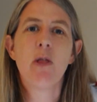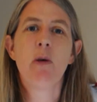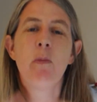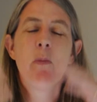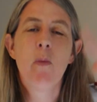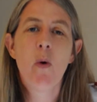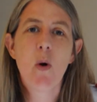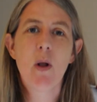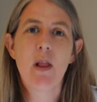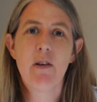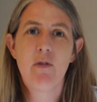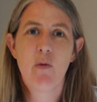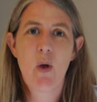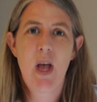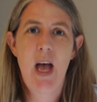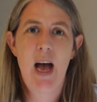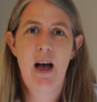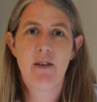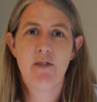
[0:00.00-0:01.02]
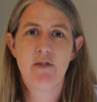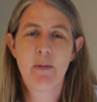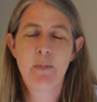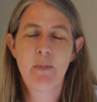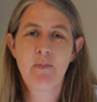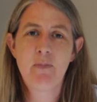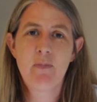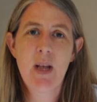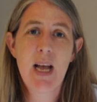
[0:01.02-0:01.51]
the more love we have.
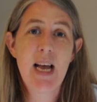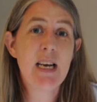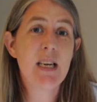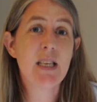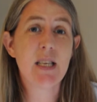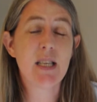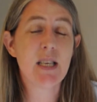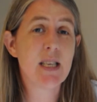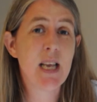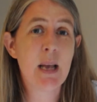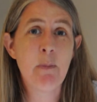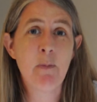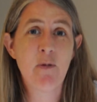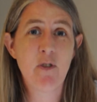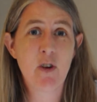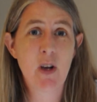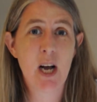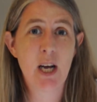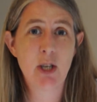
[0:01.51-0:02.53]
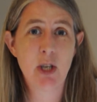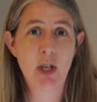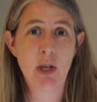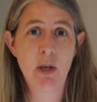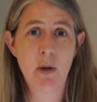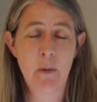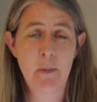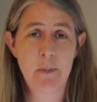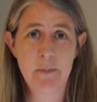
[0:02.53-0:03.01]
And it's the same for God
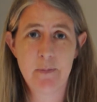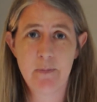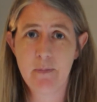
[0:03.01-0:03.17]
too.